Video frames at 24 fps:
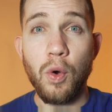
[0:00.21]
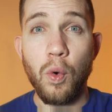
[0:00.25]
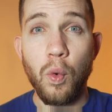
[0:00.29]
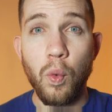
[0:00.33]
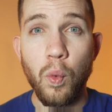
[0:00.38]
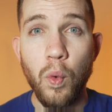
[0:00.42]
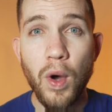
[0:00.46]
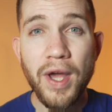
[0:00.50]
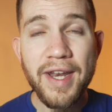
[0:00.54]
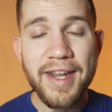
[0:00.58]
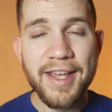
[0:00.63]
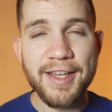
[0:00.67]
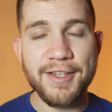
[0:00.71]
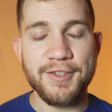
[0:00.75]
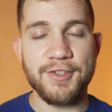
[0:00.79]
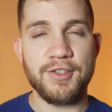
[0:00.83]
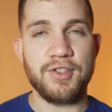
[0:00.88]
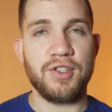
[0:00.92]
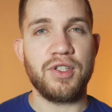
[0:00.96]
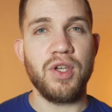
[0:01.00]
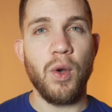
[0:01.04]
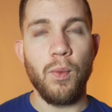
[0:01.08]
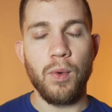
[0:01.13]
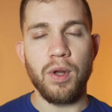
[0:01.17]
What
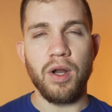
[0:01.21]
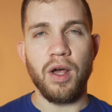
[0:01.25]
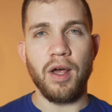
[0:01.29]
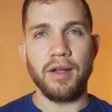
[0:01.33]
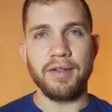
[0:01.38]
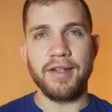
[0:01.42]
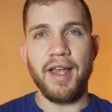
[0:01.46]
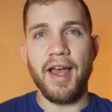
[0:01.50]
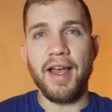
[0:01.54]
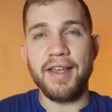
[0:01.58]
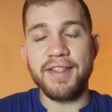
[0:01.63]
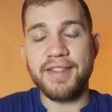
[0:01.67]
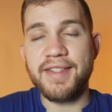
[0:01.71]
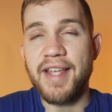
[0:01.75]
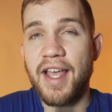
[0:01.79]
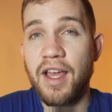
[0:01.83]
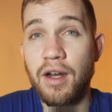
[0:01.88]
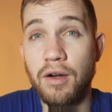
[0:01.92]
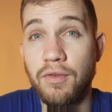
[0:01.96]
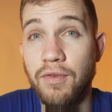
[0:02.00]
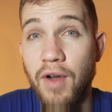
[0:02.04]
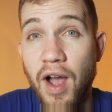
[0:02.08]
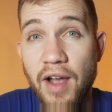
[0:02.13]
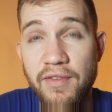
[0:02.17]
is going on, guys?
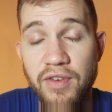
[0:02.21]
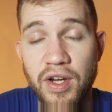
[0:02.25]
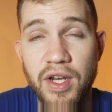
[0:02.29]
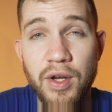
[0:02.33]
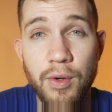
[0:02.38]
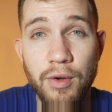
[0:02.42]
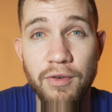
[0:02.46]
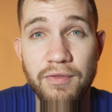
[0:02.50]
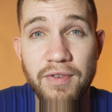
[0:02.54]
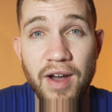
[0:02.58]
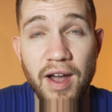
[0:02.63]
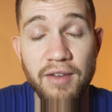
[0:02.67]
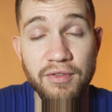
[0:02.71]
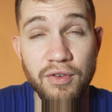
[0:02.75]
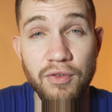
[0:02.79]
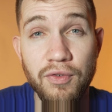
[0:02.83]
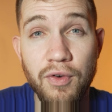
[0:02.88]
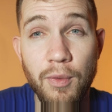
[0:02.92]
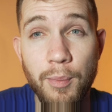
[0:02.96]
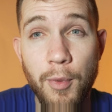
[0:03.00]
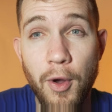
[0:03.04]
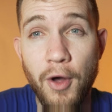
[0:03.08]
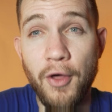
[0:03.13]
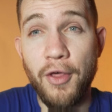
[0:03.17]
Tanner Phifer here with Phifer
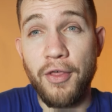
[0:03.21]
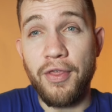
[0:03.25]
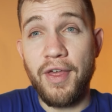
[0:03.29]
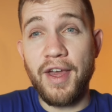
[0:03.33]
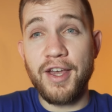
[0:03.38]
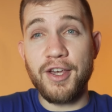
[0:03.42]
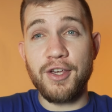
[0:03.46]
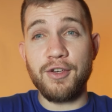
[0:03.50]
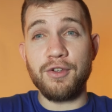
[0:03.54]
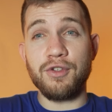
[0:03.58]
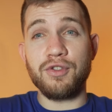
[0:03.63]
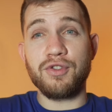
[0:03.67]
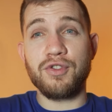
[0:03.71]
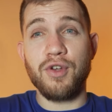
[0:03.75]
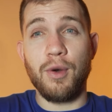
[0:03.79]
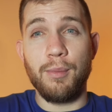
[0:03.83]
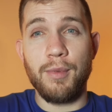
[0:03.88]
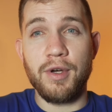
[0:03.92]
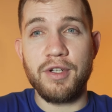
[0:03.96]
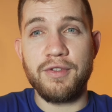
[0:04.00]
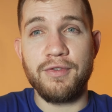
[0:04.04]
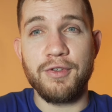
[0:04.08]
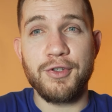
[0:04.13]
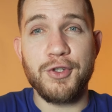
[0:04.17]
Football. Thank you so
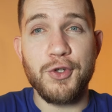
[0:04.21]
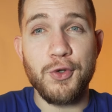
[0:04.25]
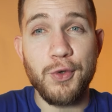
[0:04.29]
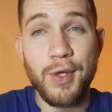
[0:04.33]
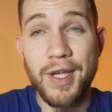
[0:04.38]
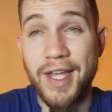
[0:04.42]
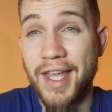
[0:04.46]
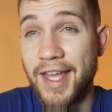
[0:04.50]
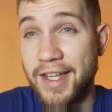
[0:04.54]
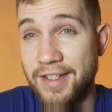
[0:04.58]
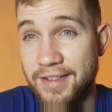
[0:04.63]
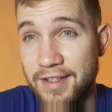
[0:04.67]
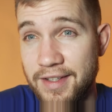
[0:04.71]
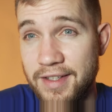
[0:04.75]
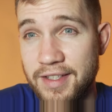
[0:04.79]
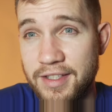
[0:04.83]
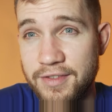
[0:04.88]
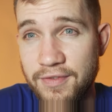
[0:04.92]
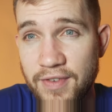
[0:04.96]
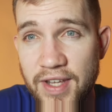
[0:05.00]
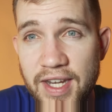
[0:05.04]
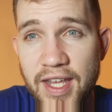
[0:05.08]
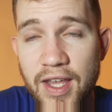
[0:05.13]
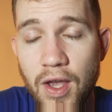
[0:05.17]
much for tuning into
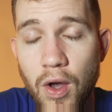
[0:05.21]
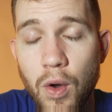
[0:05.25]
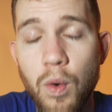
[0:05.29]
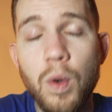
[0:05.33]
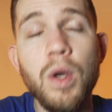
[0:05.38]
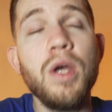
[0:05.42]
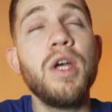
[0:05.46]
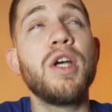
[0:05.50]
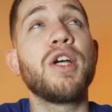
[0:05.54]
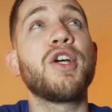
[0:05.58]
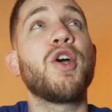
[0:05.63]
this video.